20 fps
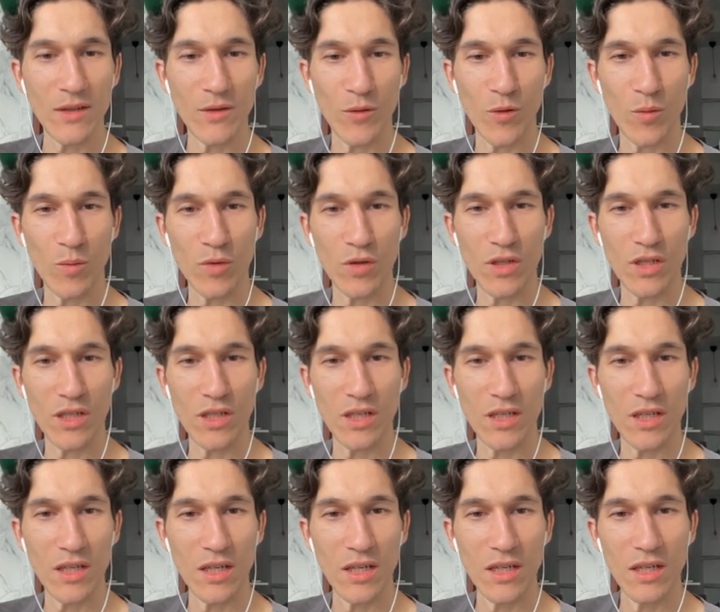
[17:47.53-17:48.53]
nobody,
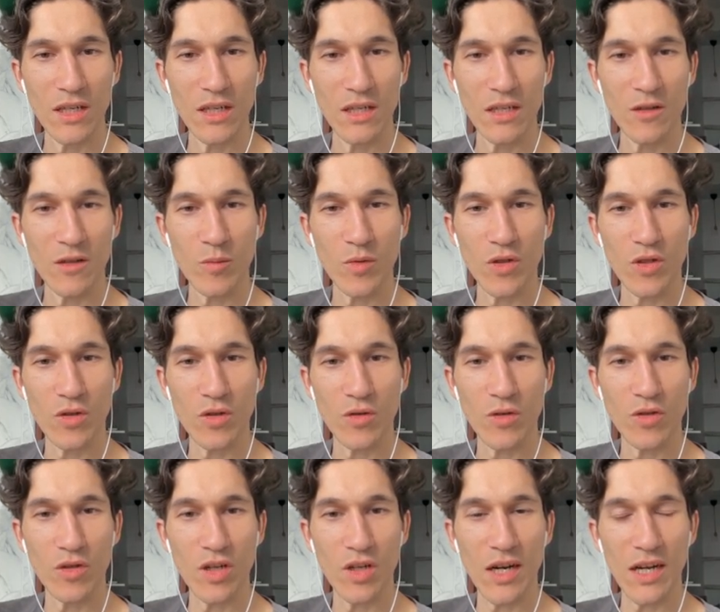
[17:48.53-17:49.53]
nobody's
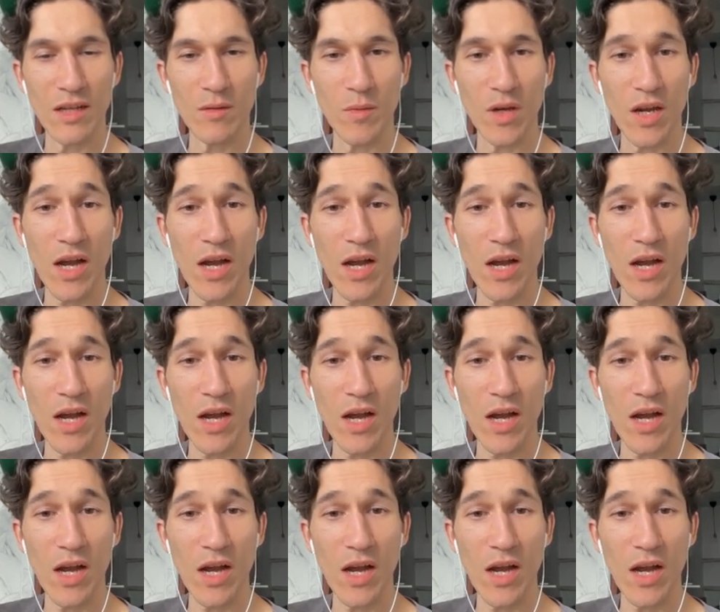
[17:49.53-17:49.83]
gonna trade me.